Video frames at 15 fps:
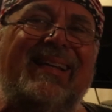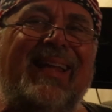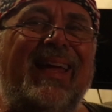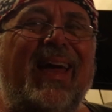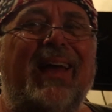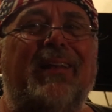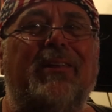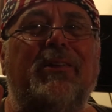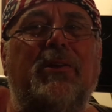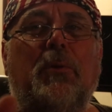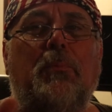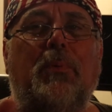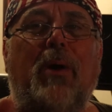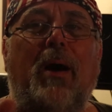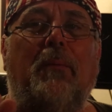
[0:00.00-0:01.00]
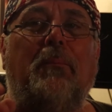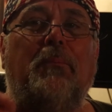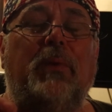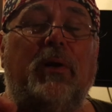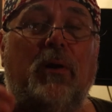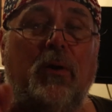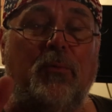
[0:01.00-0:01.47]
they had a little
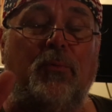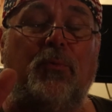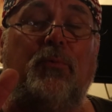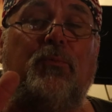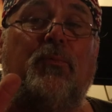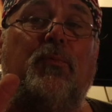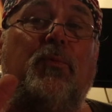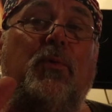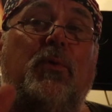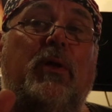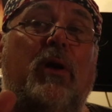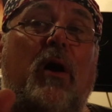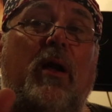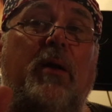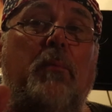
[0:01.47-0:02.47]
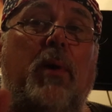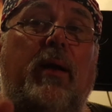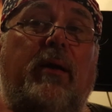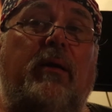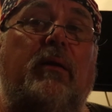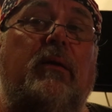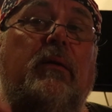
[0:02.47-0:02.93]
problem there on fully
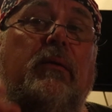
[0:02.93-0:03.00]
automatic.